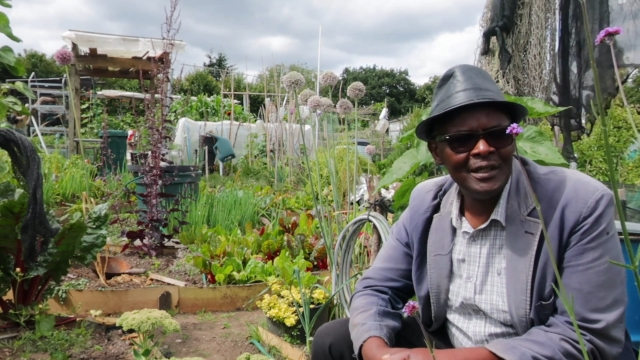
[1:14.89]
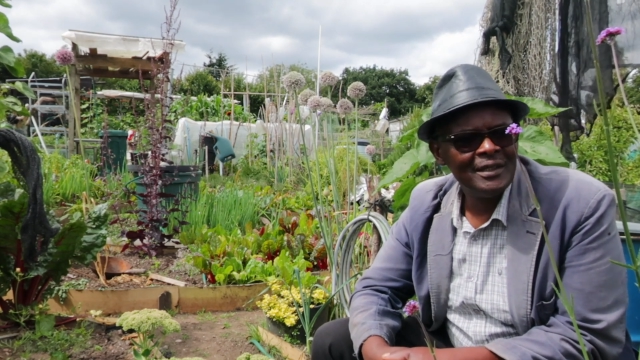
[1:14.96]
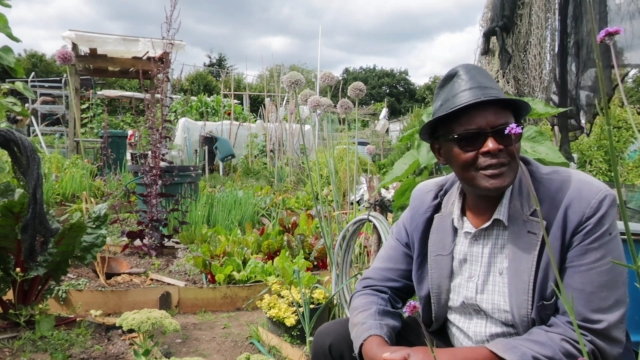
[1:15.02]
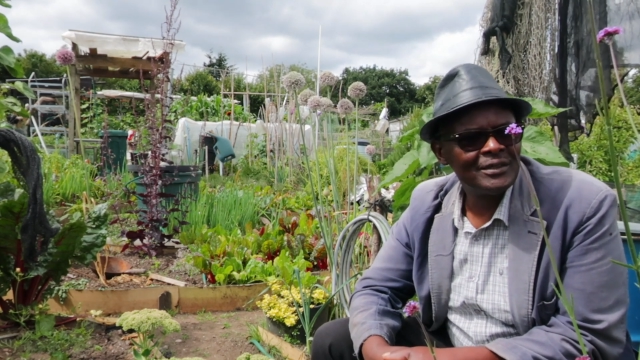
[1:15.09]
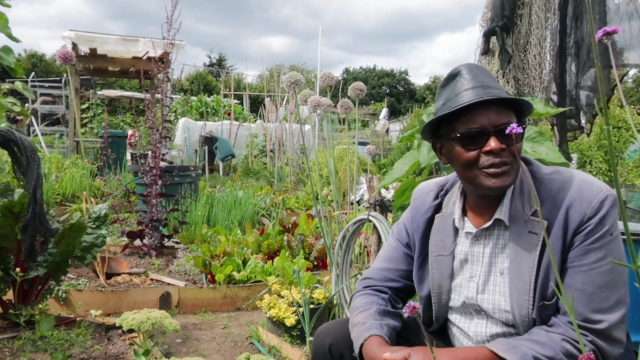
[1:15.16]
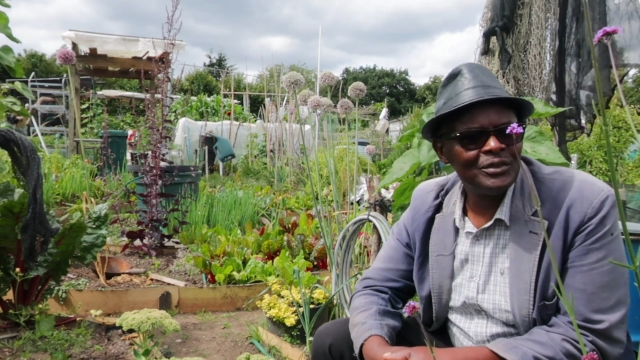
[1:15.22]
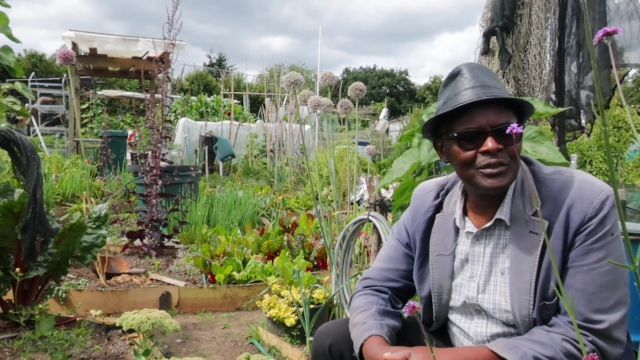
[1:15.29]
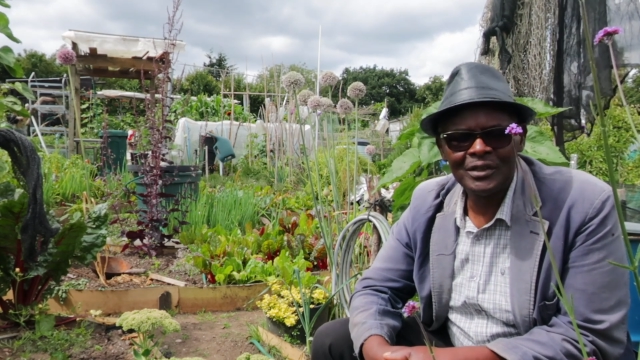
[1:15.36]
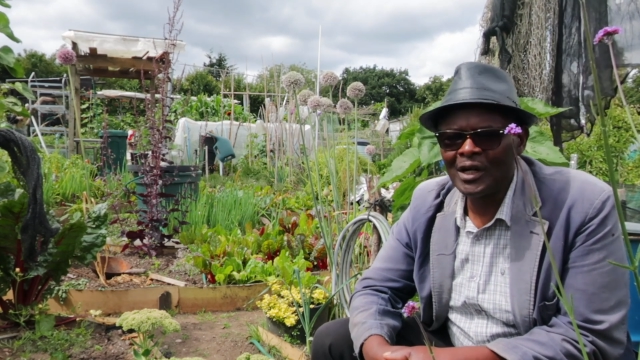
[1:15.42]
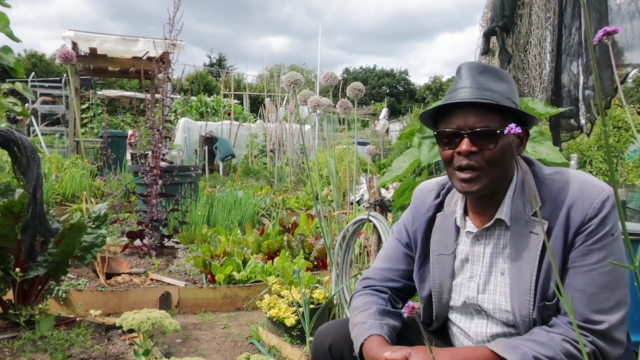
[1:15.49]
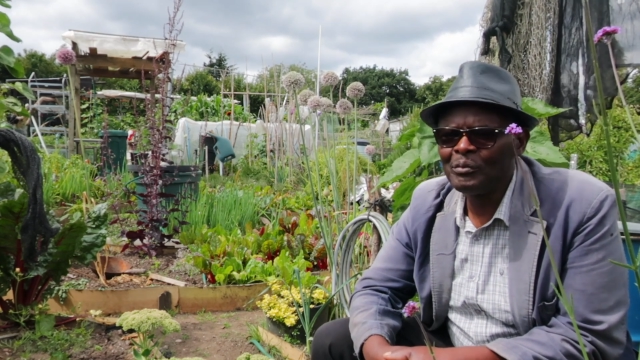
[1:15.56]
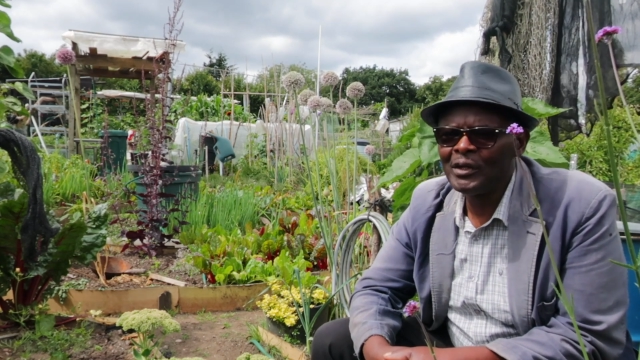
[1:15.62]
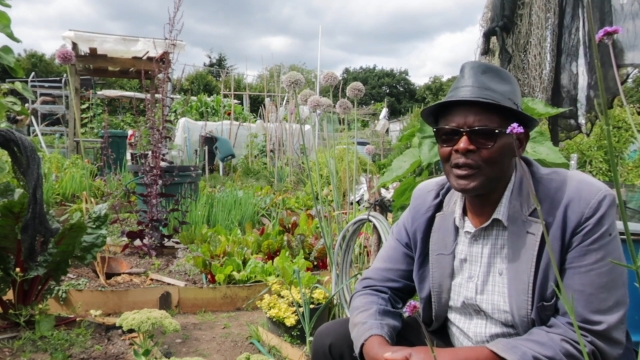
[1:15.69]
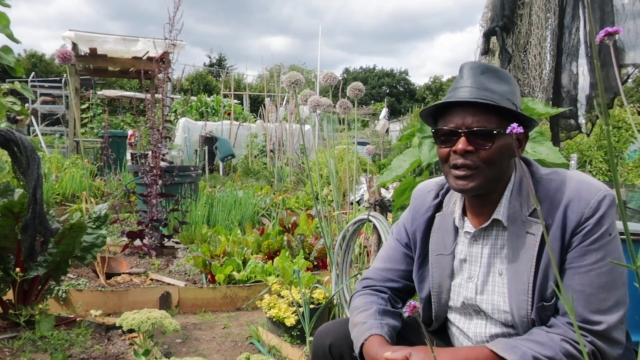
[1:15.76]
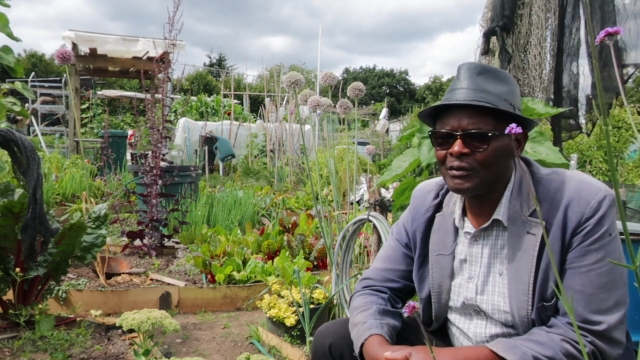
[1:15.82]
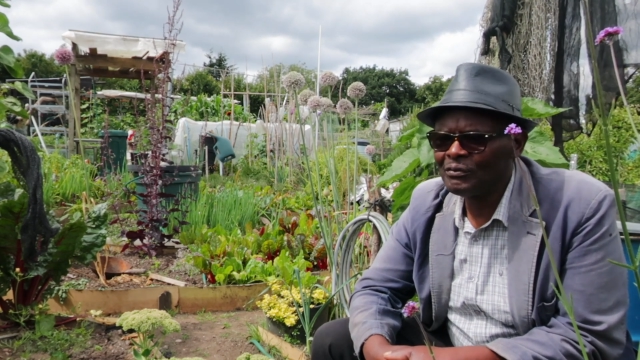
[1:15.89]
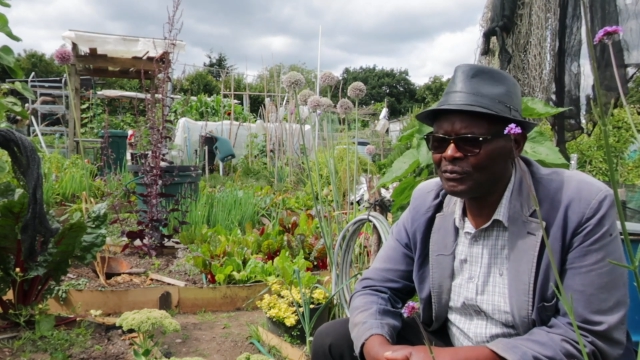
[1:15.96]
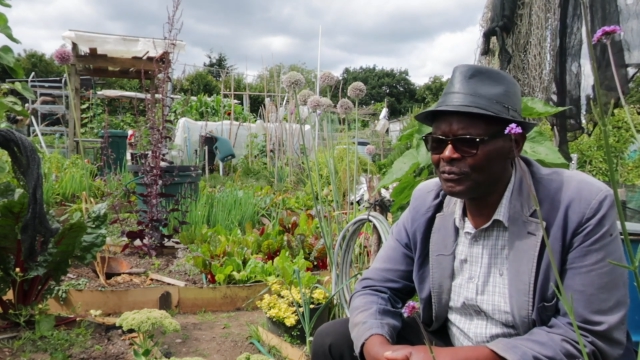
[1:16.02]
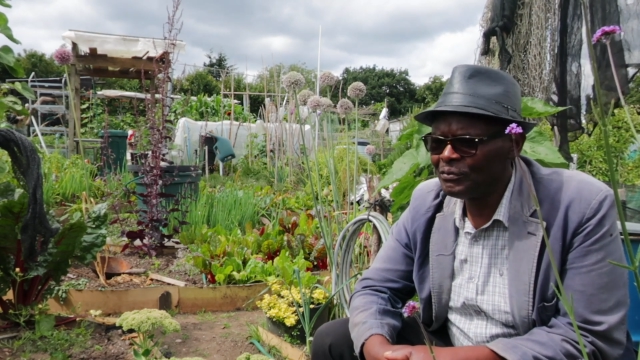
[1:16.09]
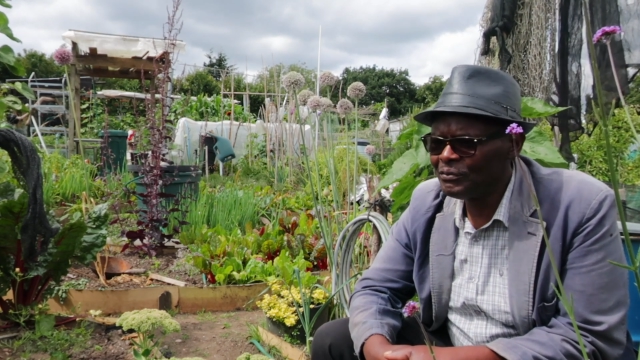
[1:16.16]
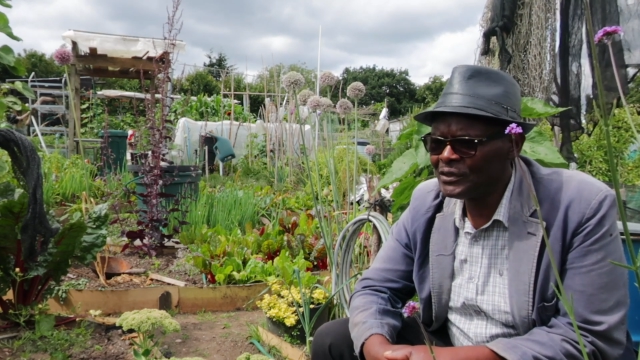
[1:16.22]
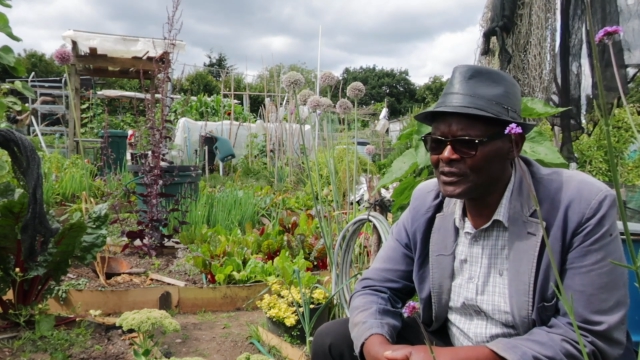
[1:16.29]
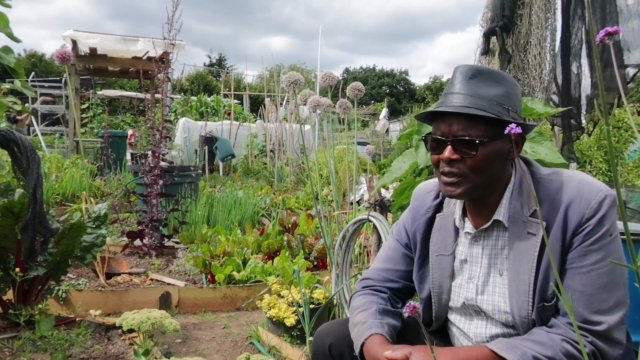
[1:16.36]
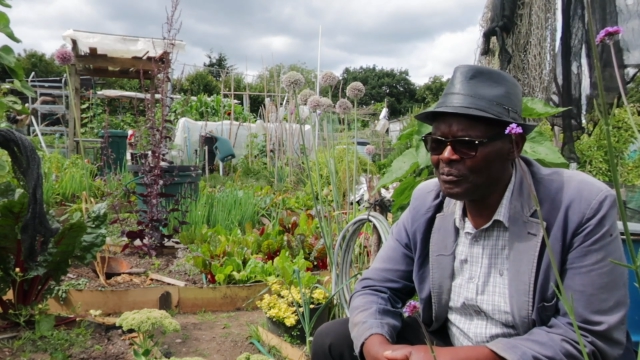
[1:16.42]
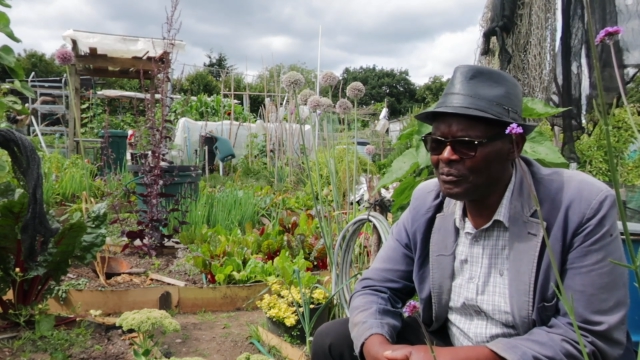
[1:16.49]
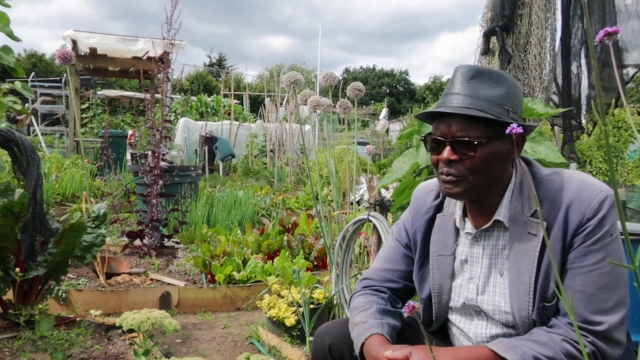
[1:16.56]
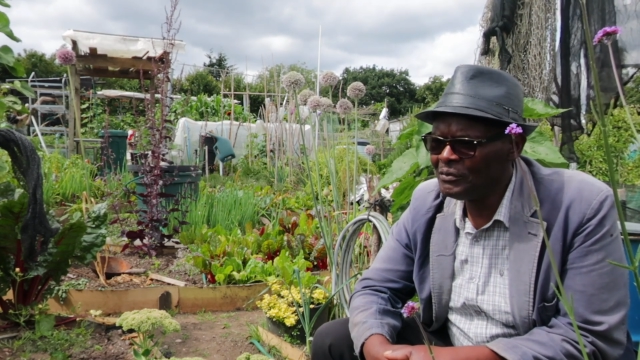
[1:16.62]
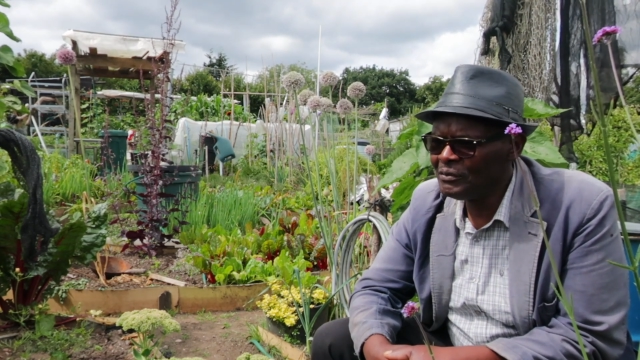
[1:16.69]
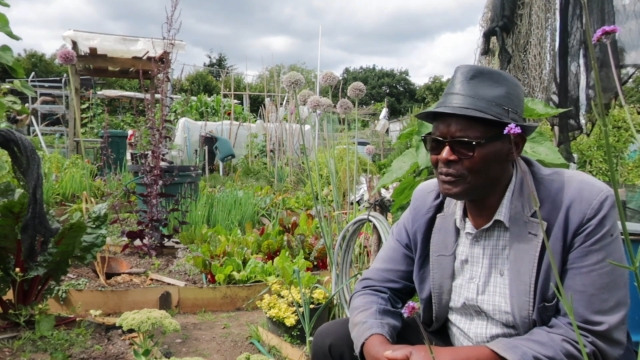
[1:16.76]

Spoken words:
So to come here with some